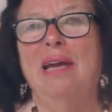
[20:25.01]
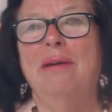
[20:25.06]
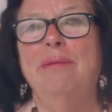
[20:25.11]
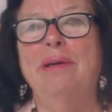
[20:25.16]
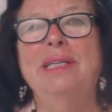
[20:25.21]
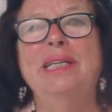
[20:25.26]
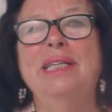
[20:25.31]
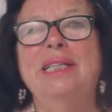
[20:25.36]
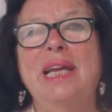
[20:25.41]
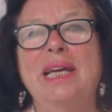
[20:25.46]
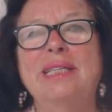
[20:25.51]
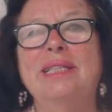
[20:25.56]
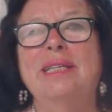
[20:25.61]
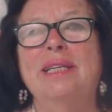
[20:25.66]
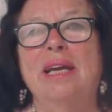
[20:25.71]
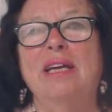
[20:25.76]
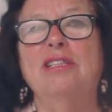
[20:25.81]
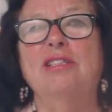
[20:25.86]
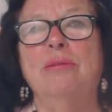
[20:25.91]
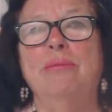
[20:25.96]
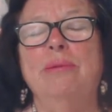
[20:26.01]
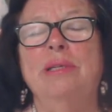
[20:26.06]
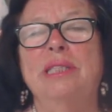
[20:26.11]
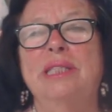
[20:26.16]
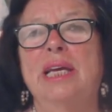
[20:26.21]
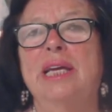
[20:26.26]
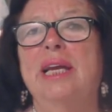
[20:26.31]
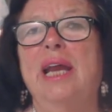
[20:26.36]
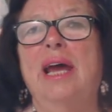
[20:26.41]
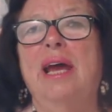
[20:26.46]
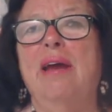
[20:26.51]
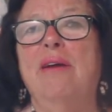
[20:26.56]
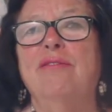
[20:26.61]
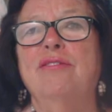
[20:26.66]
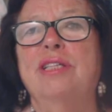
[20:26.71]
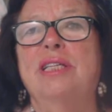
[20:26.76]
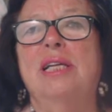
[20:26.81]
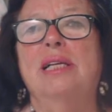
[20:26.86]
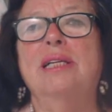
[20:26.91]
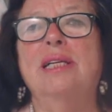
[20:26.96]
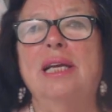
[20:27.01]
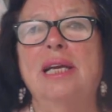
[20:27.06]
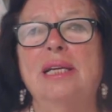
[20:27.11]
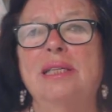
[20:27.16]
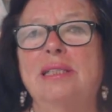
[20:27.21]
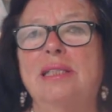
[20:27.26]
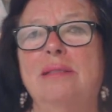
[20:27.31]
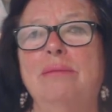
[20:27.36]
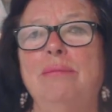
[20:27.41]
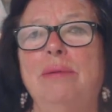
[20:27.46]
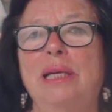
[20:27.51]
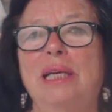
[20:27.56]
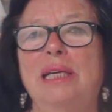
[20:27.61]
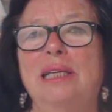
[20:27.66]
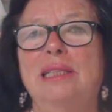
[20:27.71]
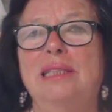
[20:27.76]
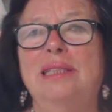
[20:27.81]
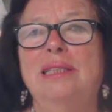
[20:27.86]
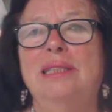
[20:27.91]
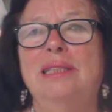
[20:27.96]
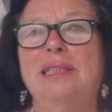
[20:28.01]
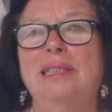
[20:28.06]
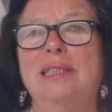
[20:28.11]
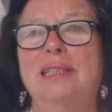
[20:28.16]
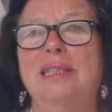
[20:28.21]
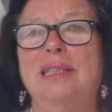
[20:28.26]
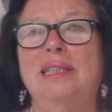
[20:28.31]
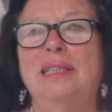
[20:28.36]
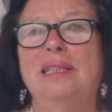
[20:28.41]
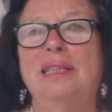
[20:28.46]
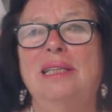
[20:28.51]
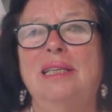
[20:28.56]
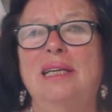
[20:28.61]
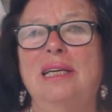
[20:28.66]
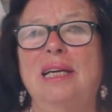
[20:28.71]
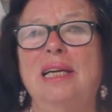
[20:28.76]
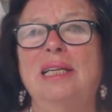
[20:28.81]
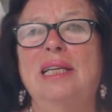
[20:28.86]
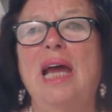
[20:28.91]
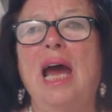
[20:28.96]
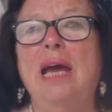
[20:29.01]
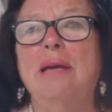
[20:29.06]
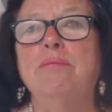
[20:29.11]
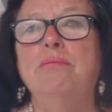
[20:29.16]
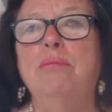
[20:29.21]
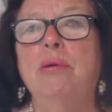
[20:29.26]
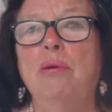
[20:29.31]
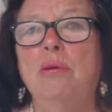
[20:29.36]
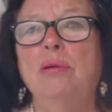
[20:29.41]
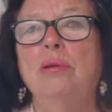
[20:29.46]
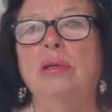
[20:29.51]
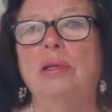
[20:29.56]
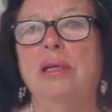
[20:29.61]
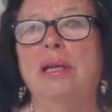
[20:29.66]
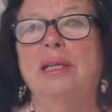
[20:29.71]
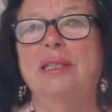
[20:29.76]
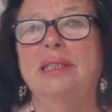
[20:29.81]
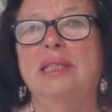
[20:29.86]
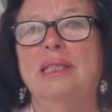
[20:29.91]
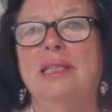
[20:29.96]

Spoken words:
When it does touch me, then I have still guilt in me. And I pull,